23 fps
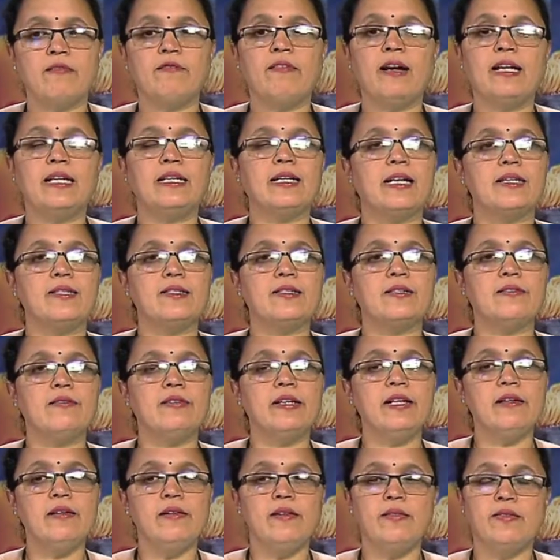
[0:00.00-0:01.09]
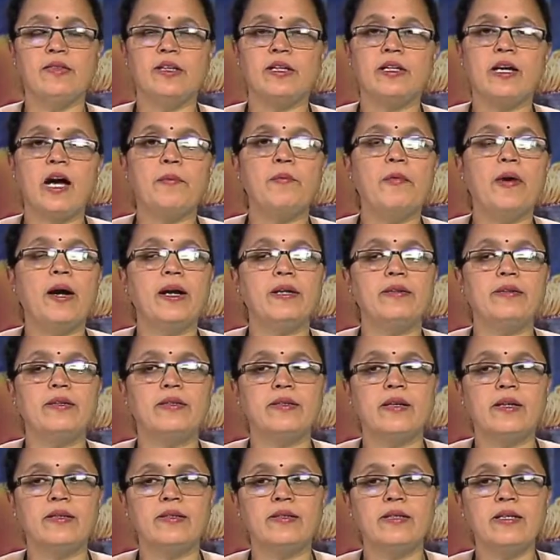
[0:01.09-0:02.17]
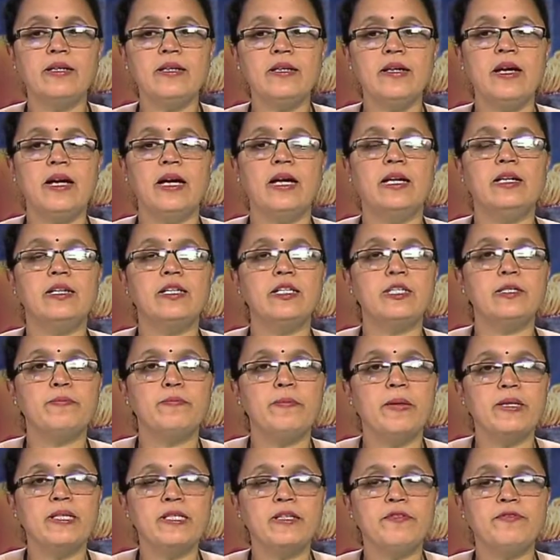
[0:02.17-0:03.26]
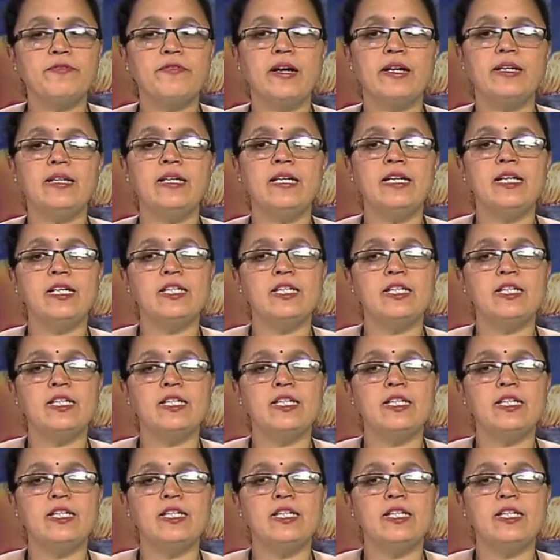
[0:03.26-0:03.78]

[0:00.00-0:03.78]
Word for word: while considering the carbohydrate content in a specified